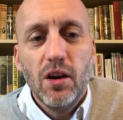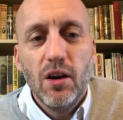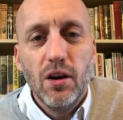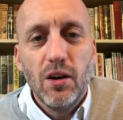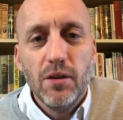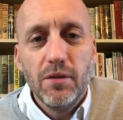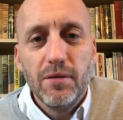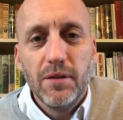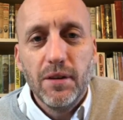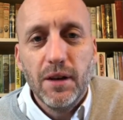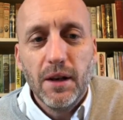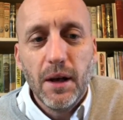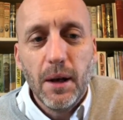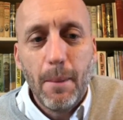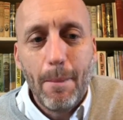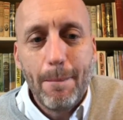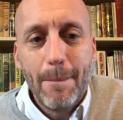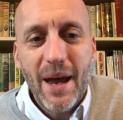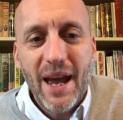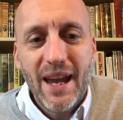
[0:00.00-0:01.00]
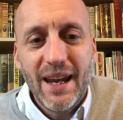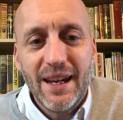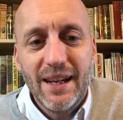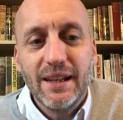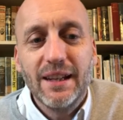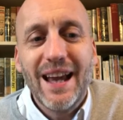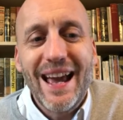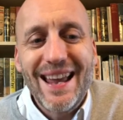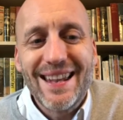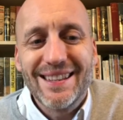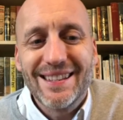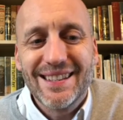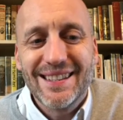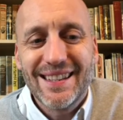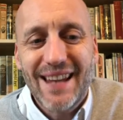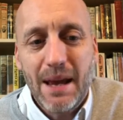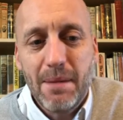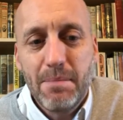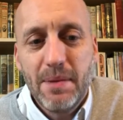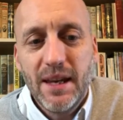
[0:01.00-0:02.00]
often a pain and
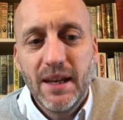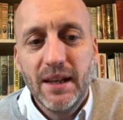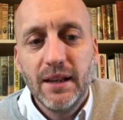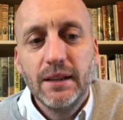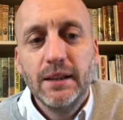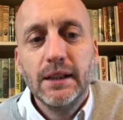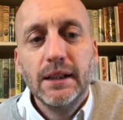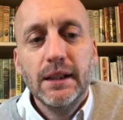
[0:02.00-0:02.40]
sapping.